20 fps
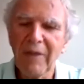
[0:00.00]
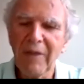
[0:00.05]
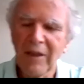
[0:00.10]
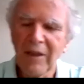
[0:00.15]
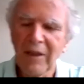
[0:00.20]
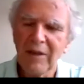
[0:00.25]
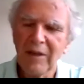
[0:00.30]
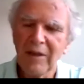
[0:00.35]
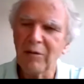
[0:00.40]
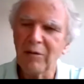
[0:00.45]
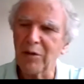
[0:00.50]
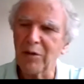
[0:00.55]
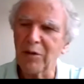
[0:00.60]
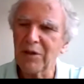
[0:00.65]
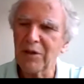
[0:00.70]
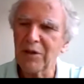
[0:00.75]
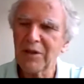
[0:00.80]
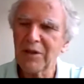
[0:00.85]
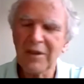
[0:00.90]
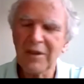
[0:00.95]
what
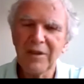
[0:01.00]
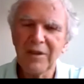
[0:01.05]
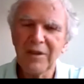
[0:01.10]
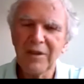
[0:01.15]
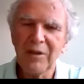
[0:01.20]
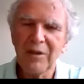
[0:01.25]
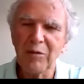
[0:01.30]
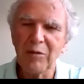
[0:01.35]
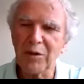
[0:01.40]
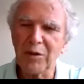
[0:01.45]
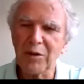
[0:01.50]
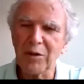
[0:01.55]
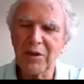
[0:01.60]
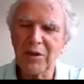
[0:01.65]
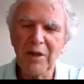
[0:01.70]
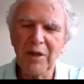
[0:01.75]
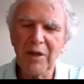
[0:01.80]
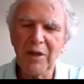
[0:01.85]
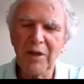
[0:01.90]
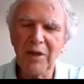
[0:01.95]
is
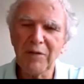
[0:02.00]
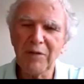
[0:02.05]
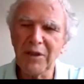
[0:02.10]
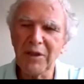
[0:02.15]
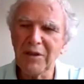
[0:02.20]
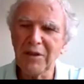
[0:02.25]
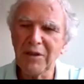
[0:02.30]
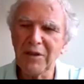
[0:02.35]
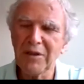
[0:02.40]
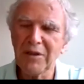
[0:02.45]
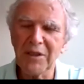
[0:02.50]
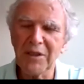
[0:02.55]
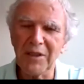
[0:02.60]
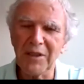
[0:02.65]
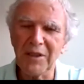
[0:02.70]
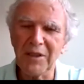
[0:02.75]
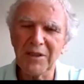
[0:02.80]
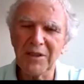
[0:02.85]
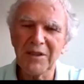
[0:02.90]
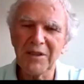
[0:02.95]
cover-free sets.